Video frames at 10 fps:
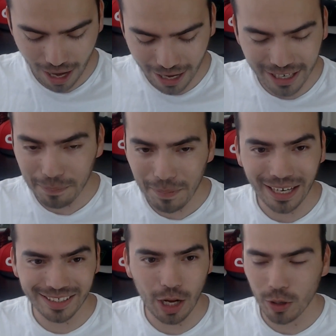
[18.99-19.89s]
I got a
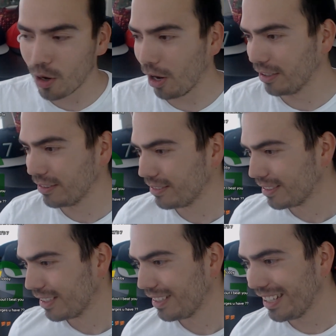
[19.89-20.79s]
maxed out car.
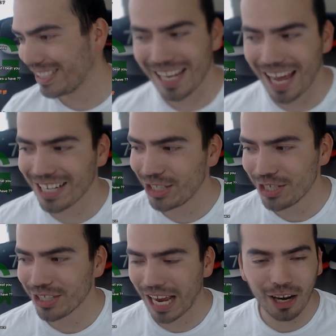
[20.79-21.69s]
It's last
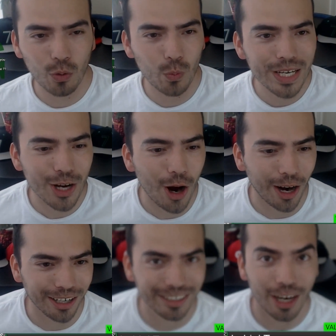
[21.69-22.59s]
year's Halloween
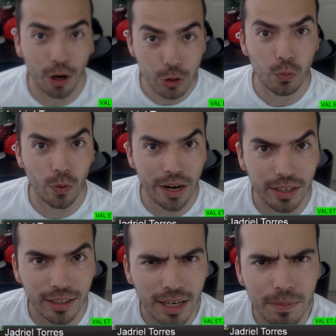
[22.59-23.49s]
car. Are you
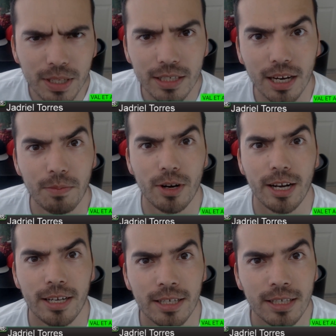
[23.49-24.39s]
ready? Because I'm ready.